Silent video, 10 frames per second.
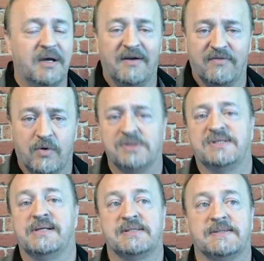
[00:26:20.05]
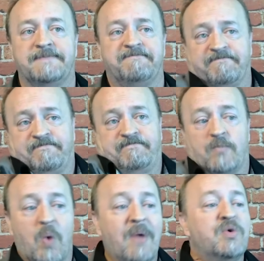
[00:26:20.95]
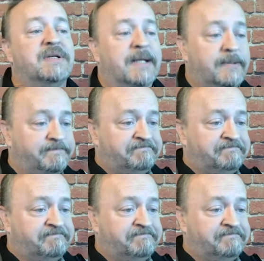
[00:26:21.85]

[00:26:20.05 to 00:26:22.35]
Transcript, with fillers: Of course it is. Why wouldn't it?